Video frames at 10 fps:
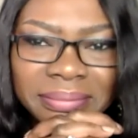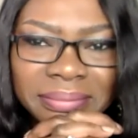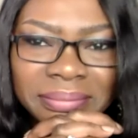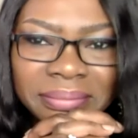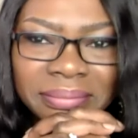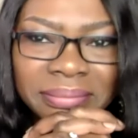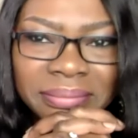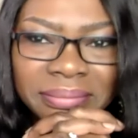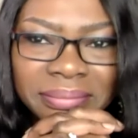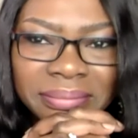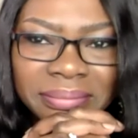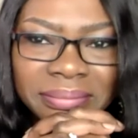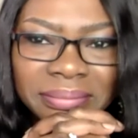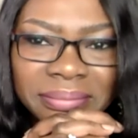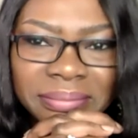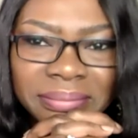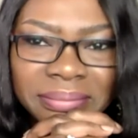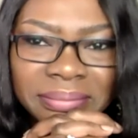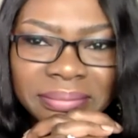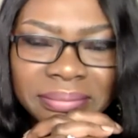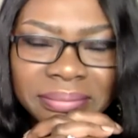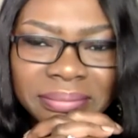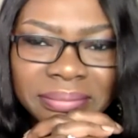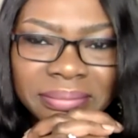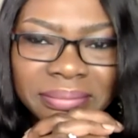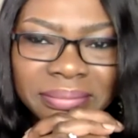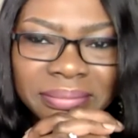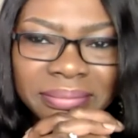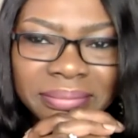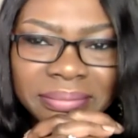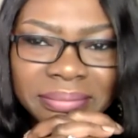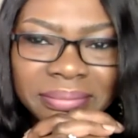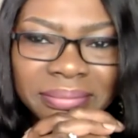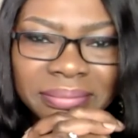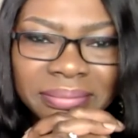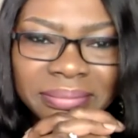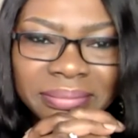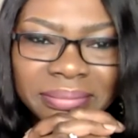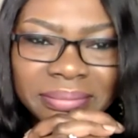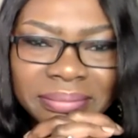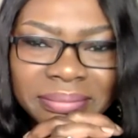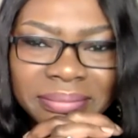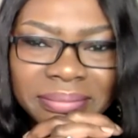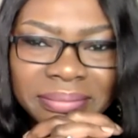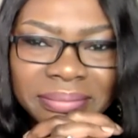(not speaking)